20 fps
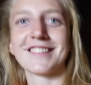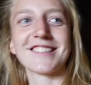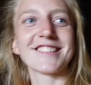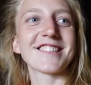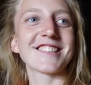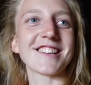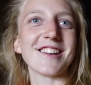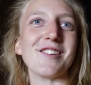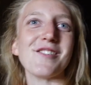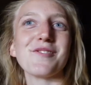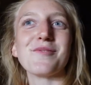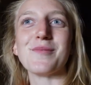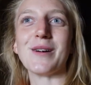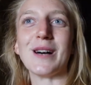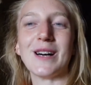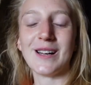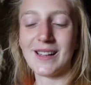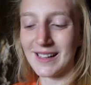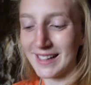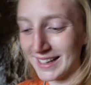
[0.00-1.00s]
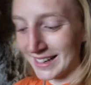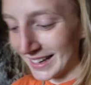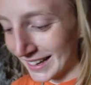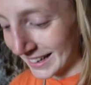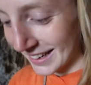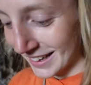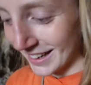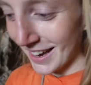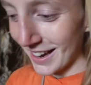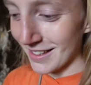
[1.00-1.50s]
and stuff. But
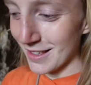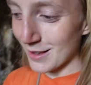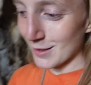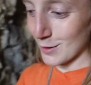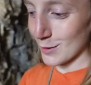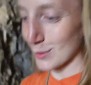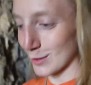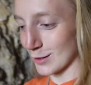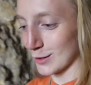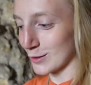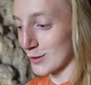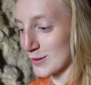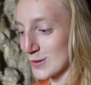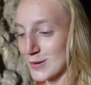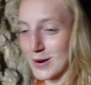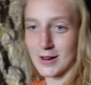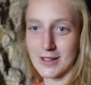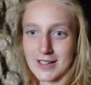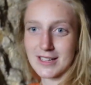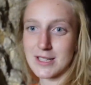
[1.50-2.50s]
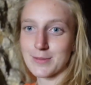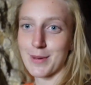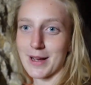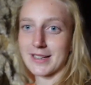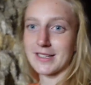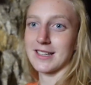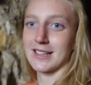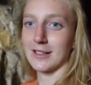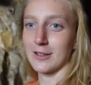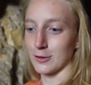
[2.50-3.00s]
yeah, this was a cool,
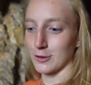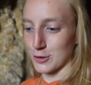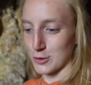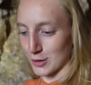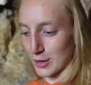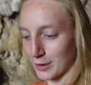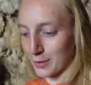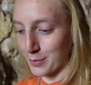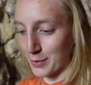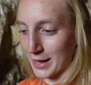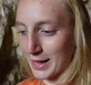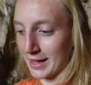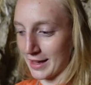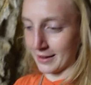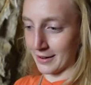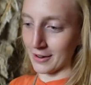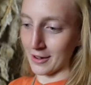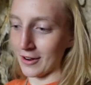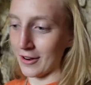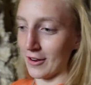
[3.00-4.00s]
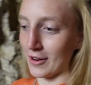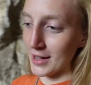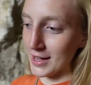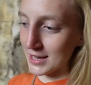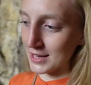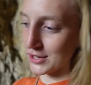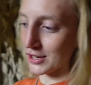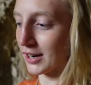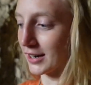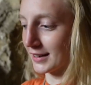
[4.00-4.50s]
unexpected little trip in our
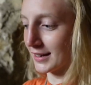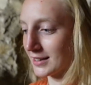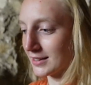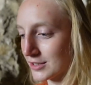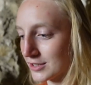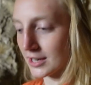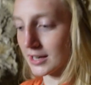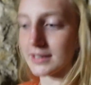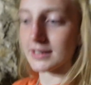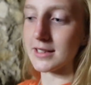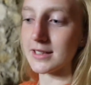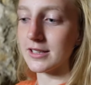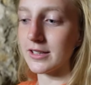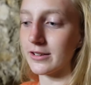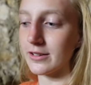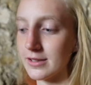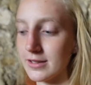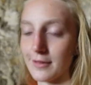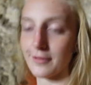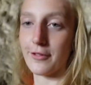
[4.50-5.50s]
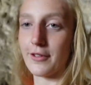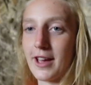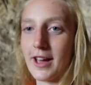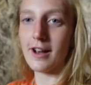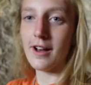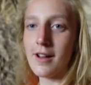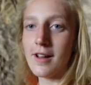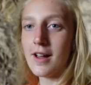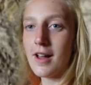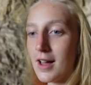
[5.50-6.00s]
hitchhiking journey to Sofia.
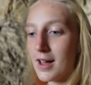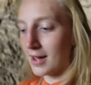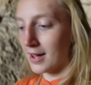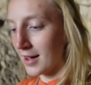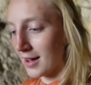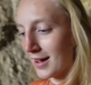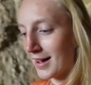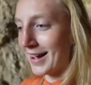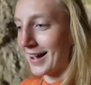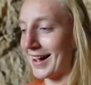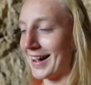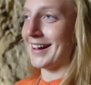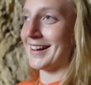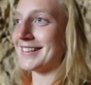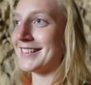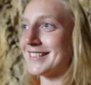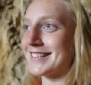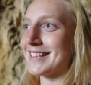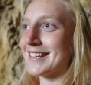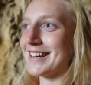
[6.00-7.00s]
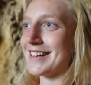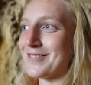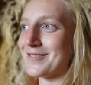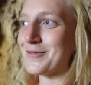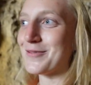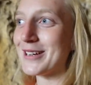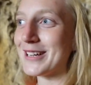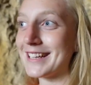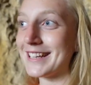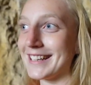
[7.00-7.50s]
And
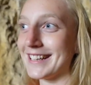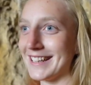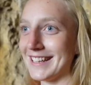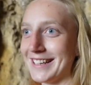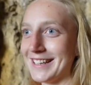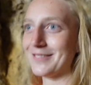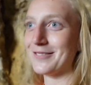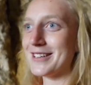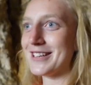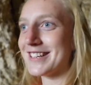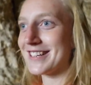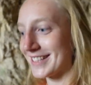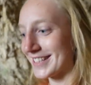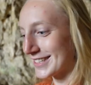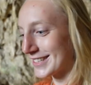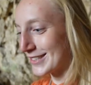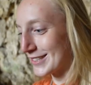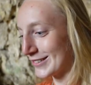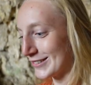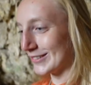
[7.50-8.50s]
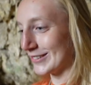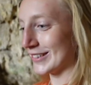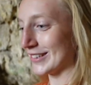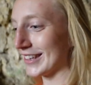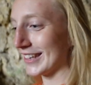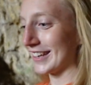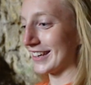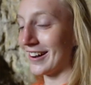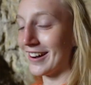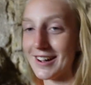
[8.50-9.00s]
weirdly, we just saw
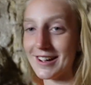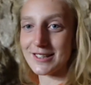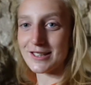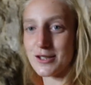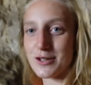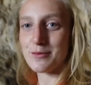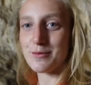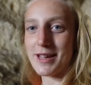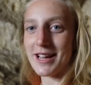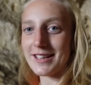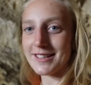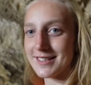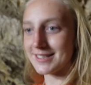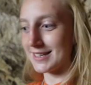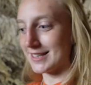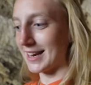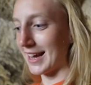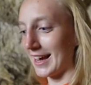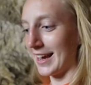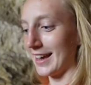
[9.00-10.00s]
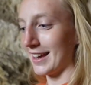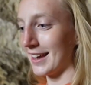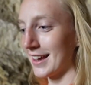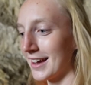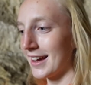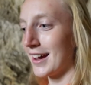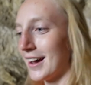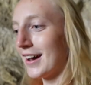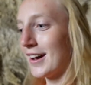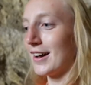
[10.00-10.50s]
the guys from yesterday
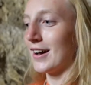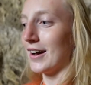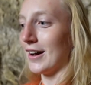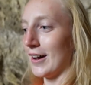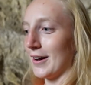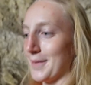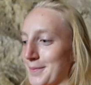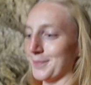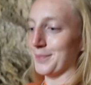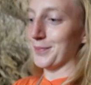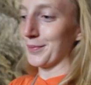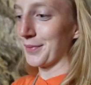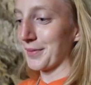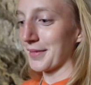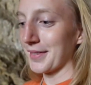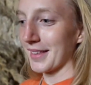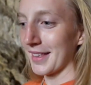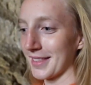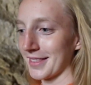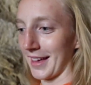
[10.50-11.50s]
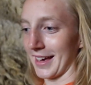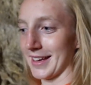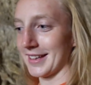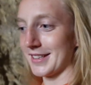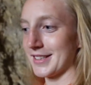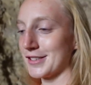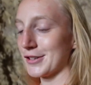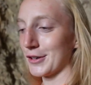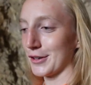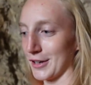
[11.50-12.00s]
um,
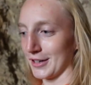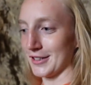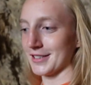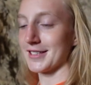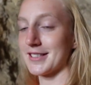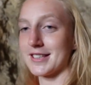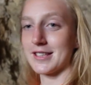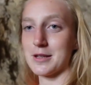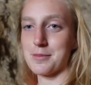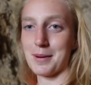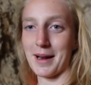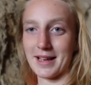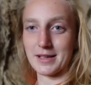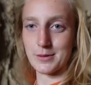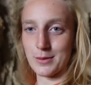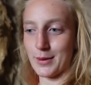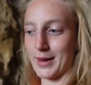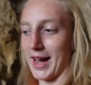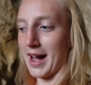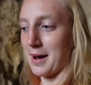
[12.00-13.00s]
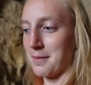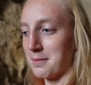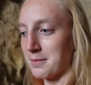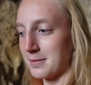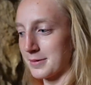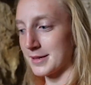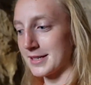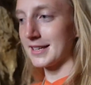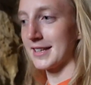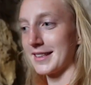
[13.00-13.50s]
that took us to the place we
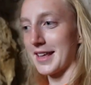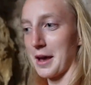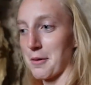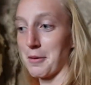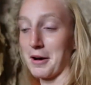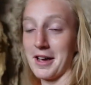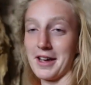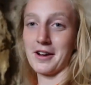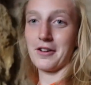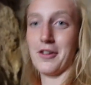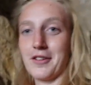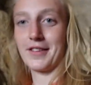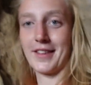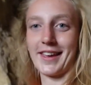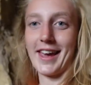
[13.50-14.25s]
camped. They were here in the